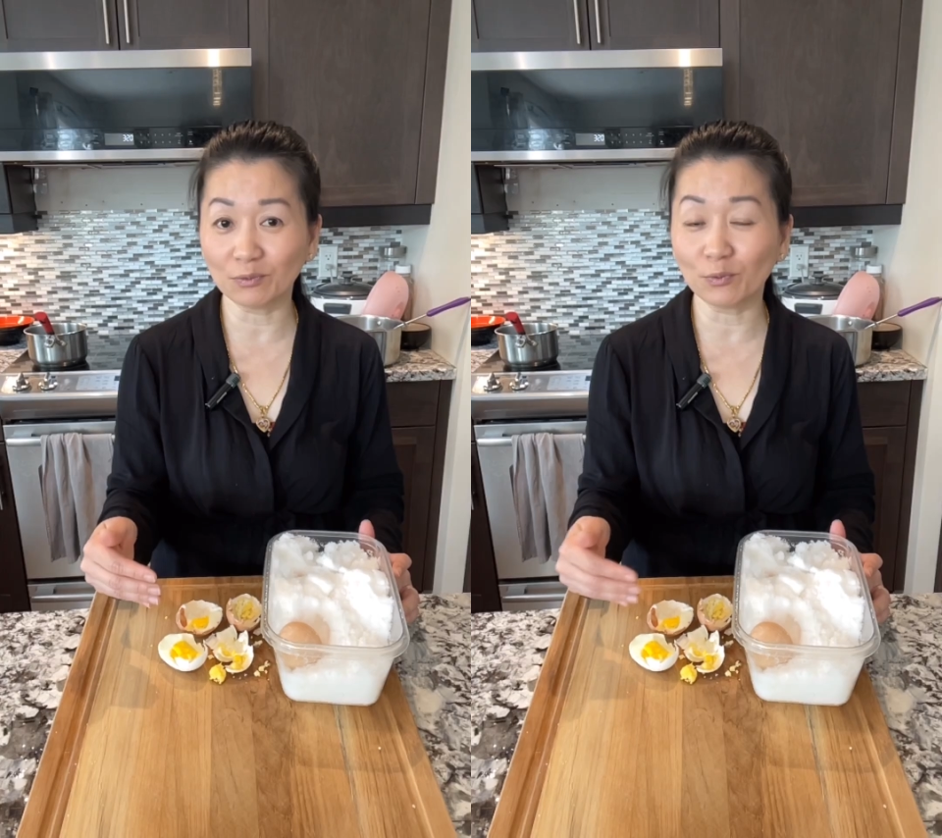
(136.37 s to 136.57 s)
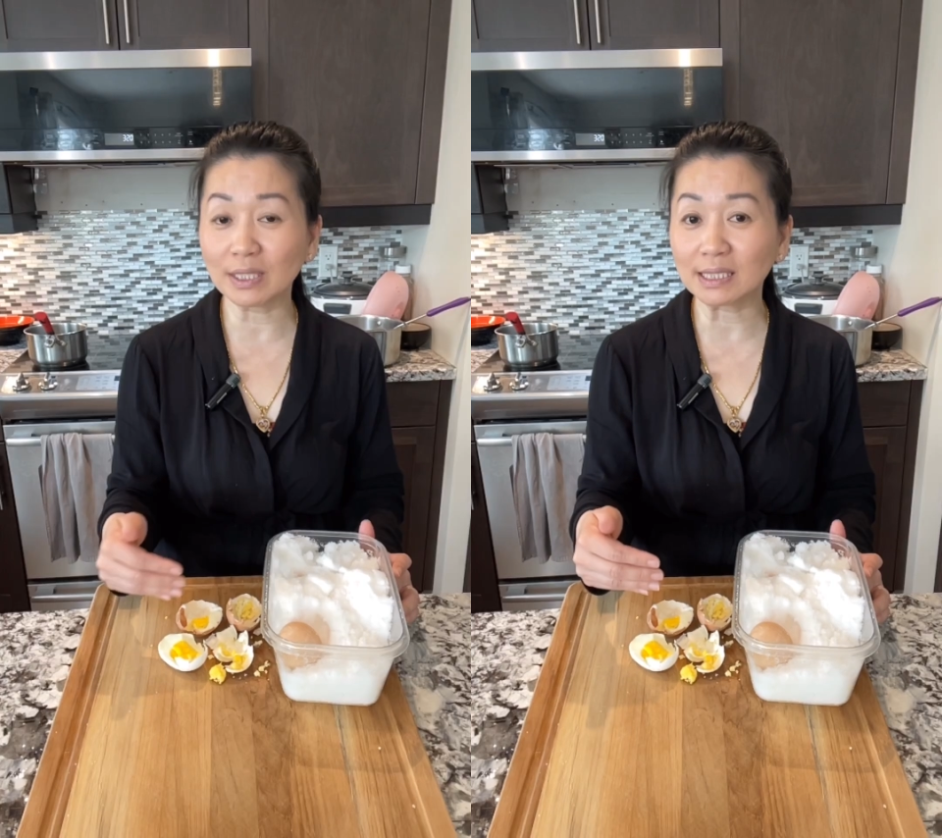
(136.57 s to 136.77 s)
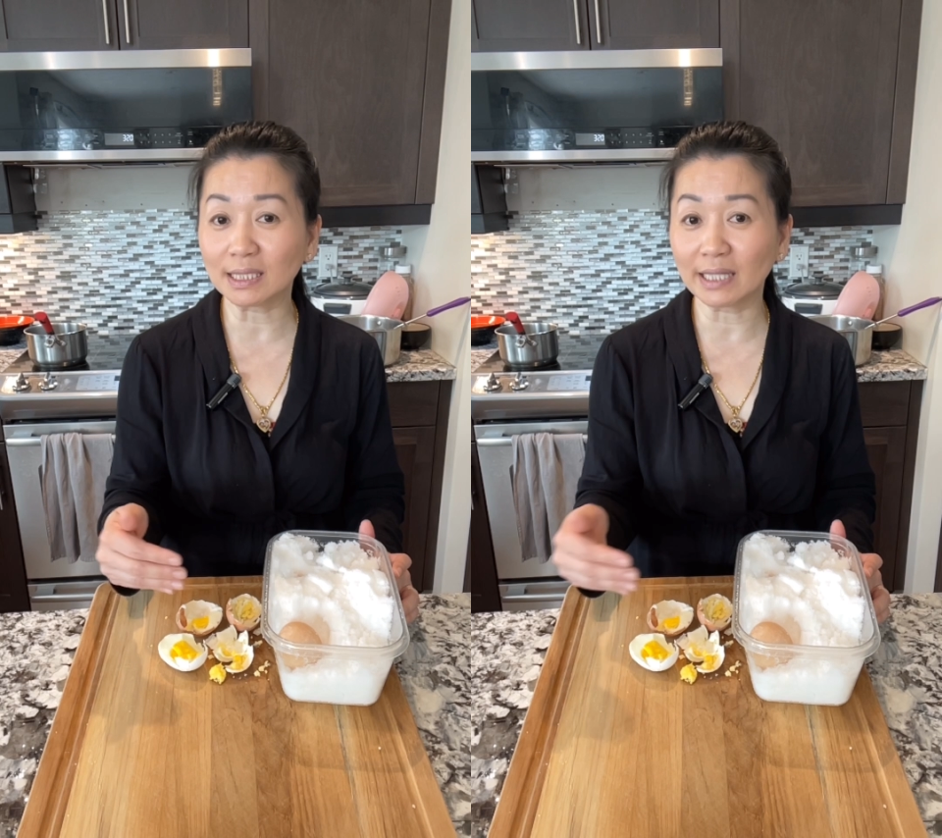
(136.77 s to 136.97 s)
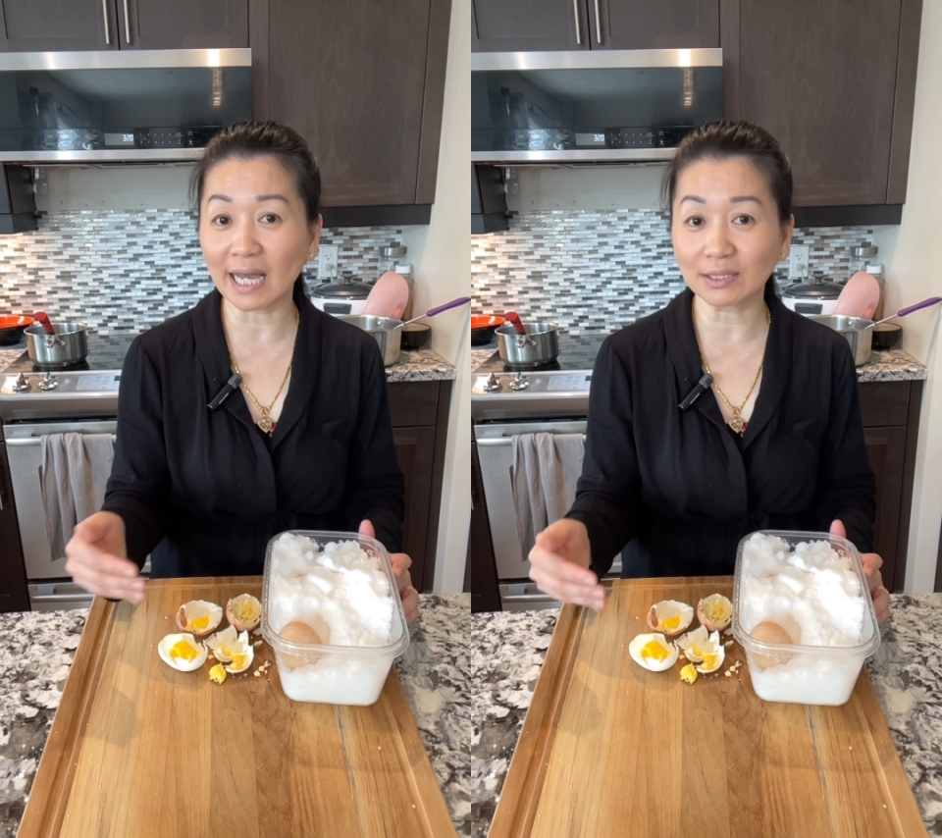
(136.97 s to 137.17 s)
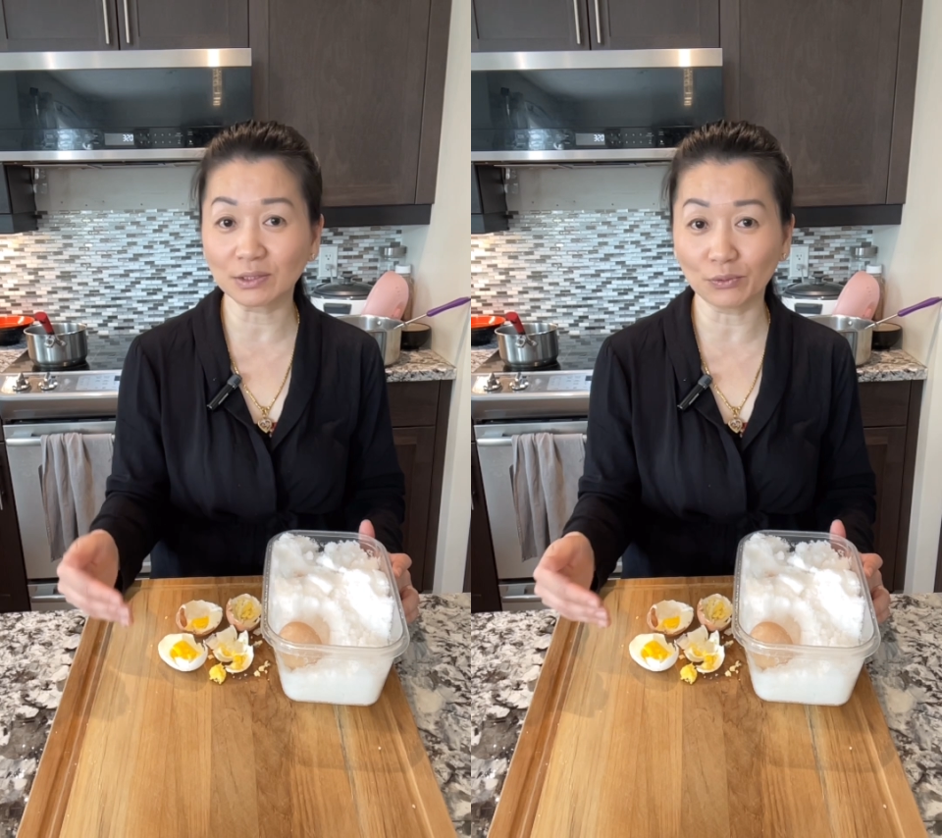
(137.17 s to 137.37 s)
wasn't
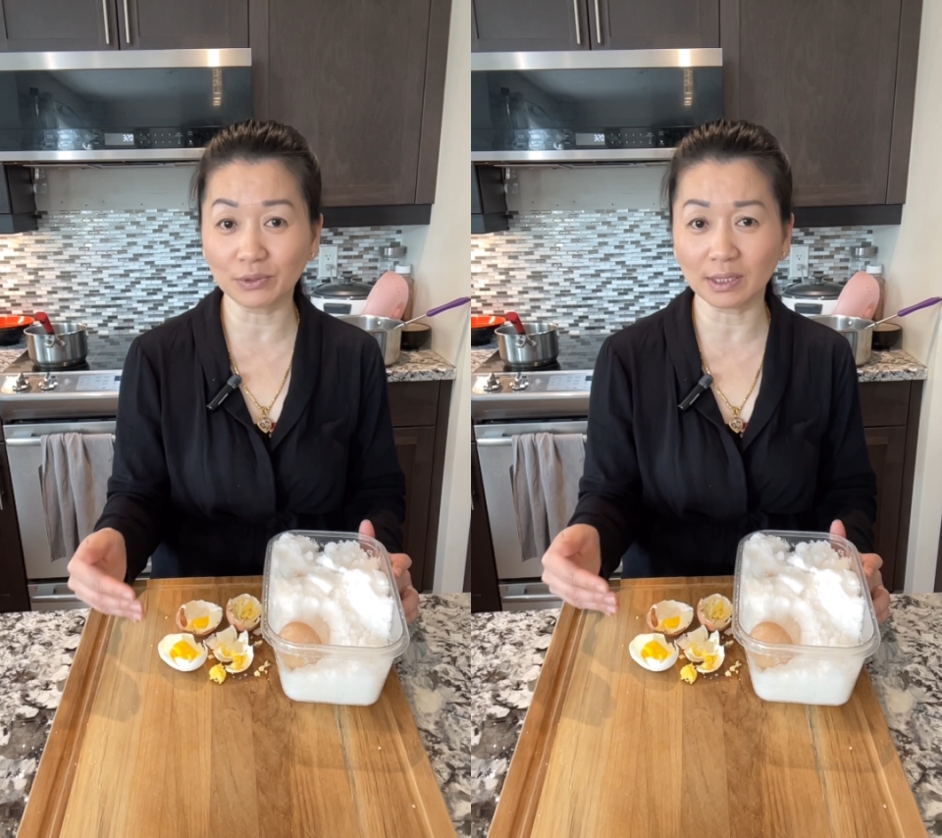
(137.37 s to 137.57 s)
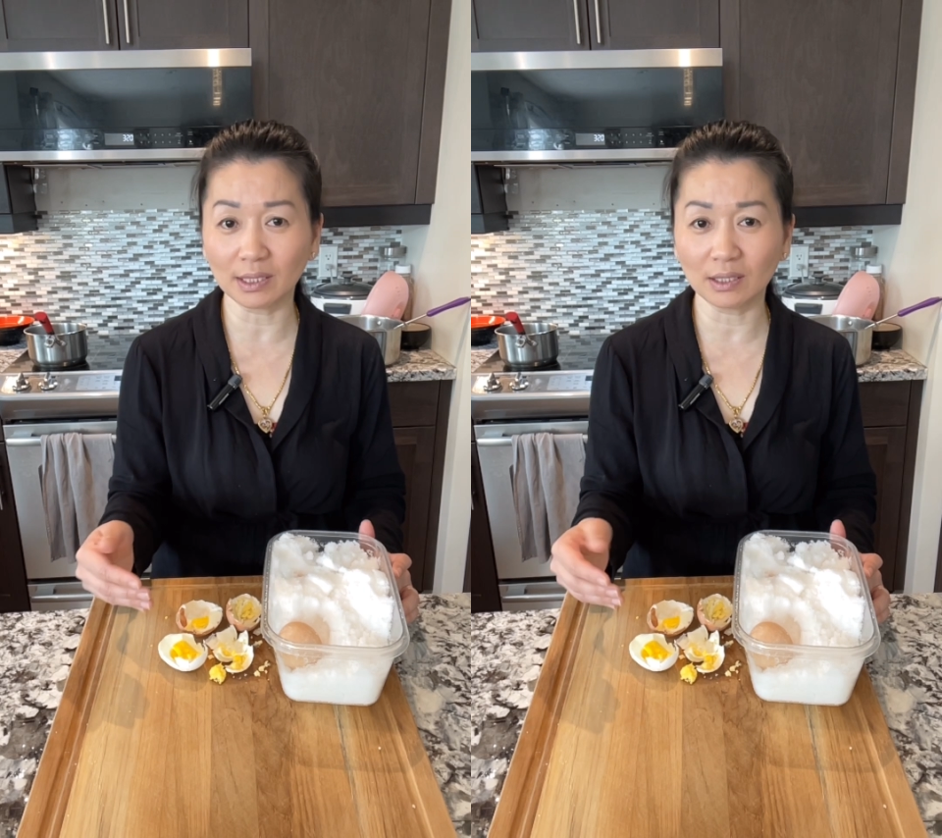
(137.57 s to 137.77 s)
that salty.